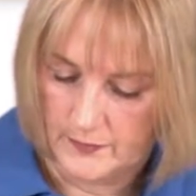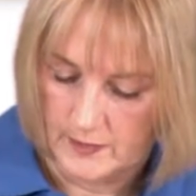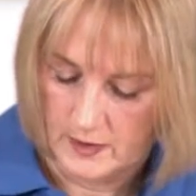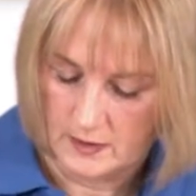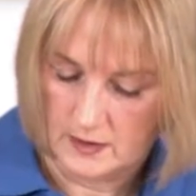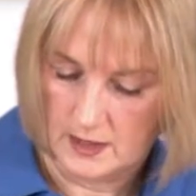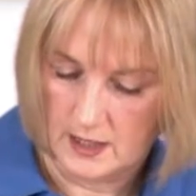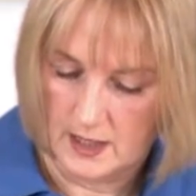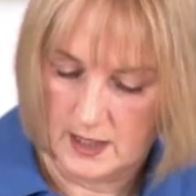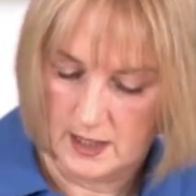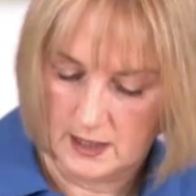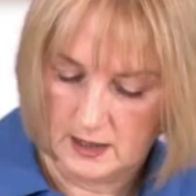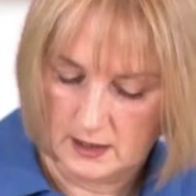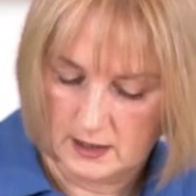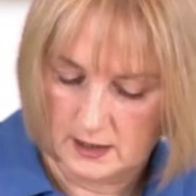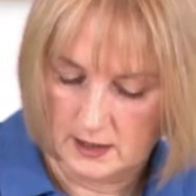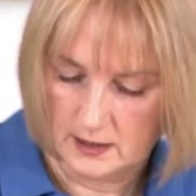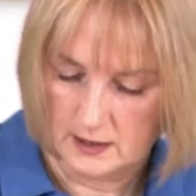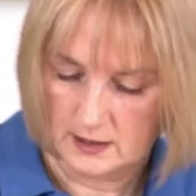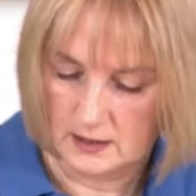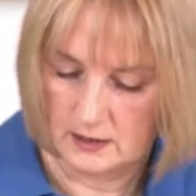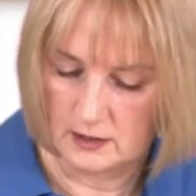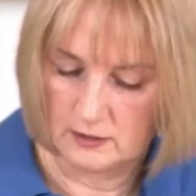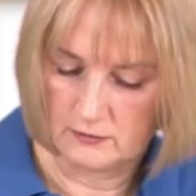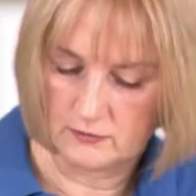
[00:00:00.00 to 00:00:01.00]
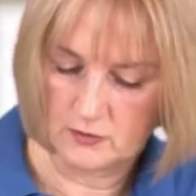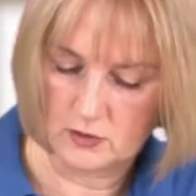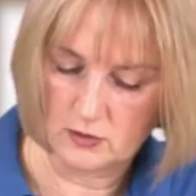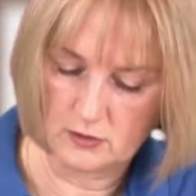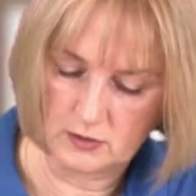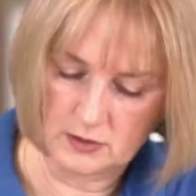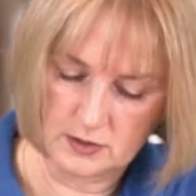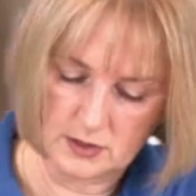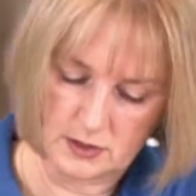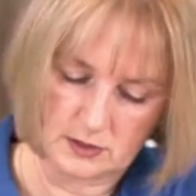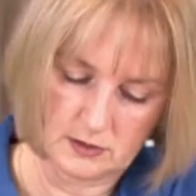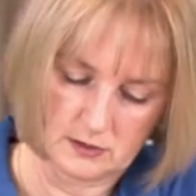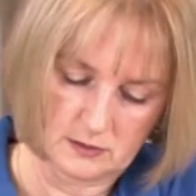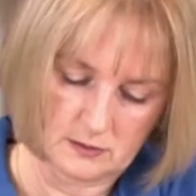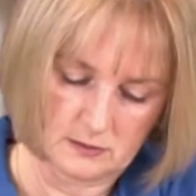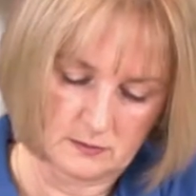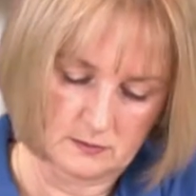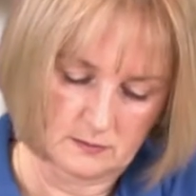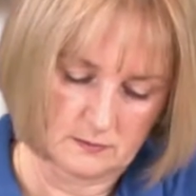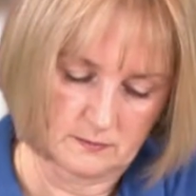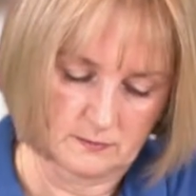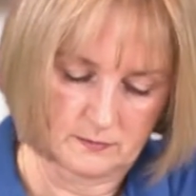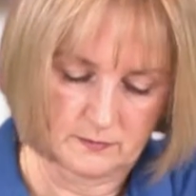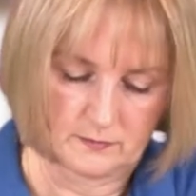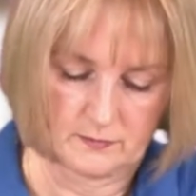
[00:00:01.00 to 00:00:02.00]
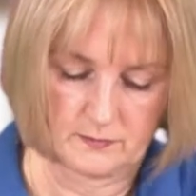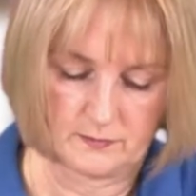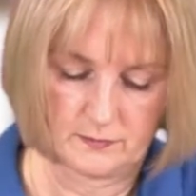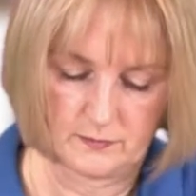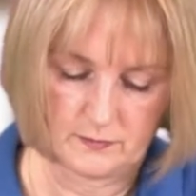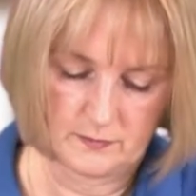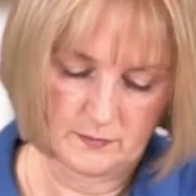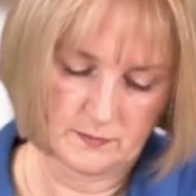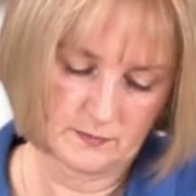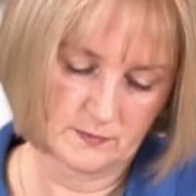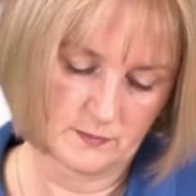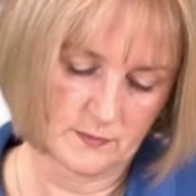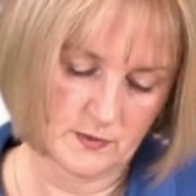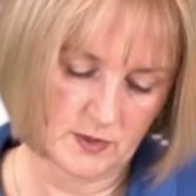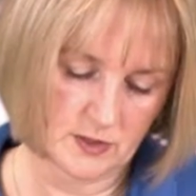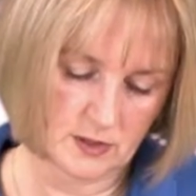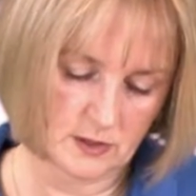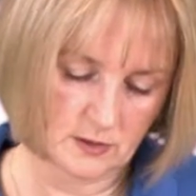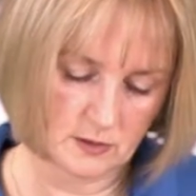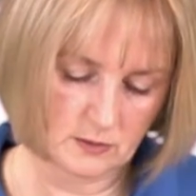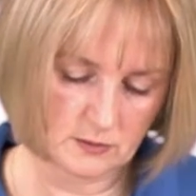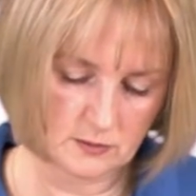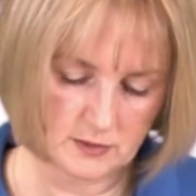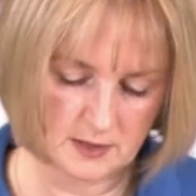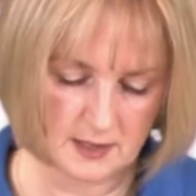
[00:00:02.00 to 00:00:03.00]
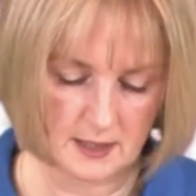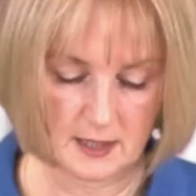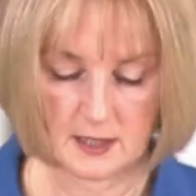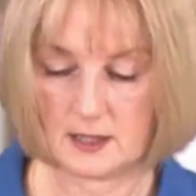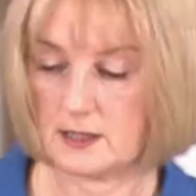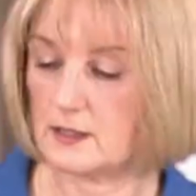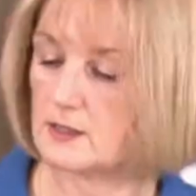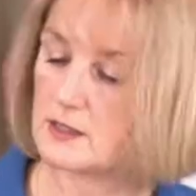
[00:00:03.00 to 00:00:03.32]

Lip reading: Okay, and then you've got circles there.